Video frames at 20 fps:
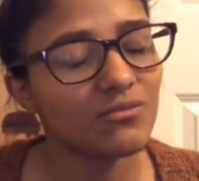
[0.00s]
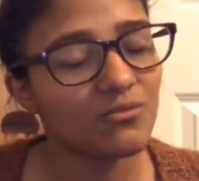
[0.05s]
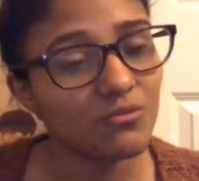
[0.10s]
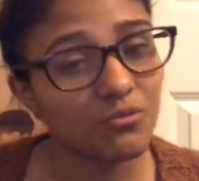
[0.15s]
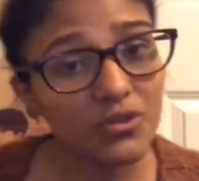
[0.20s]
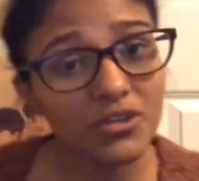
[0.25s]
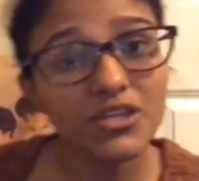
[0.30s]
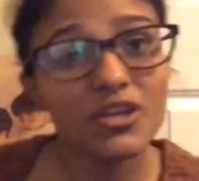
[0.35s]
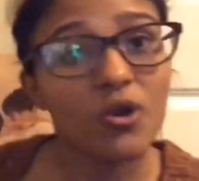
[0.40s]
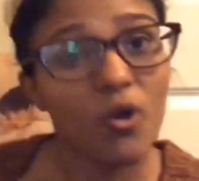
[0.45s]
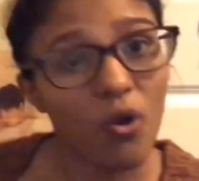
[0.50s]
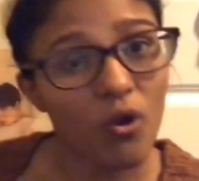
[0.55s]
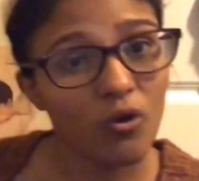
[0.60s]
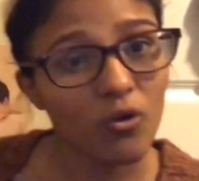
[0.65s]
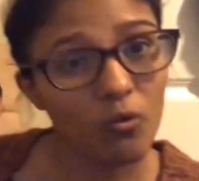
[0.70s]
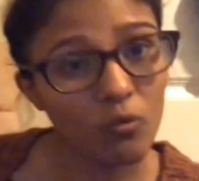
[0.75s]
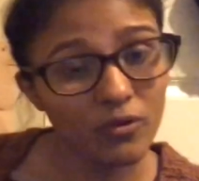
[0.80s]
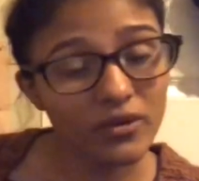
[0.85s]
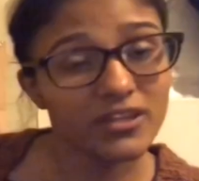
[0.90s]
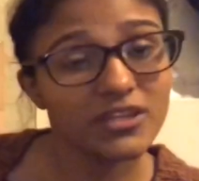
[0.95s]
really
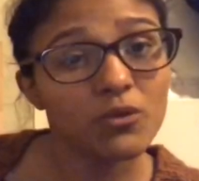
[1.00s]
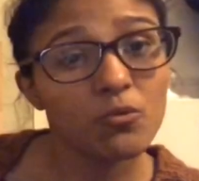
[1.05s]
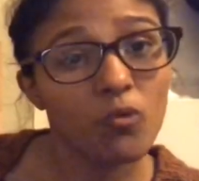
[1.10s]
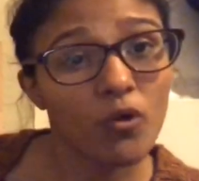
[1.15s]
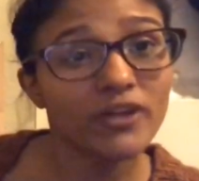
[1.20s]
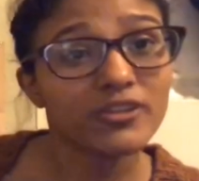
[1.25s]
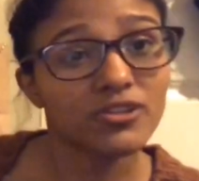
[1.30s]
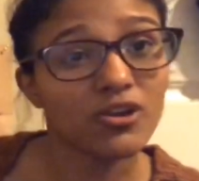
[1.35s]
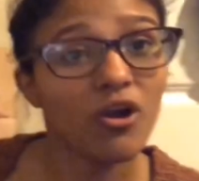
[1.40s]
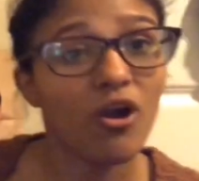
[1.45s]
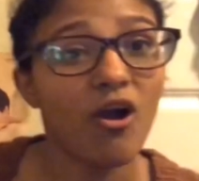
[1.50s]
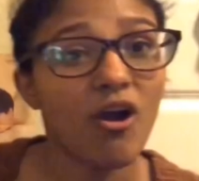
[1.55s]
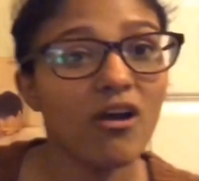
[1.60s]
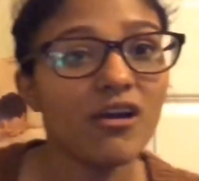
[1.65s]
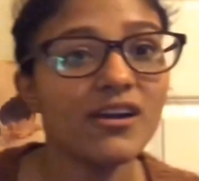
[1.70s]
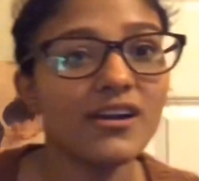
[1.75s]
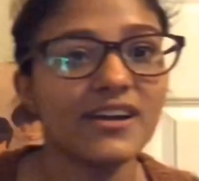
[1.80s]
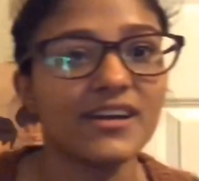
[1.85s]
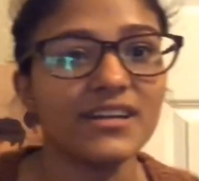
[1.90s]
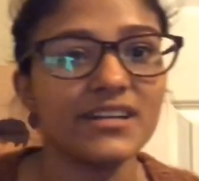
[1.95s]
really worked
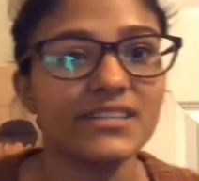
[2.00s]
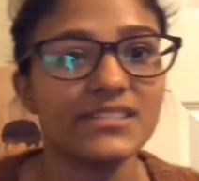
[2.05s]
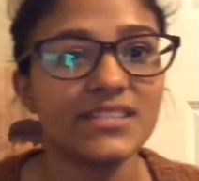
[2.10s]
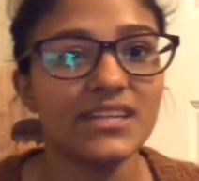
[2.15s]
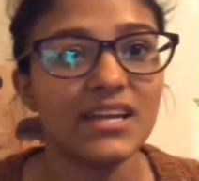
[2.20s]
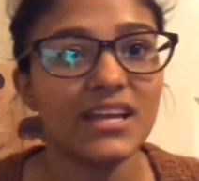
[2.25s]
hard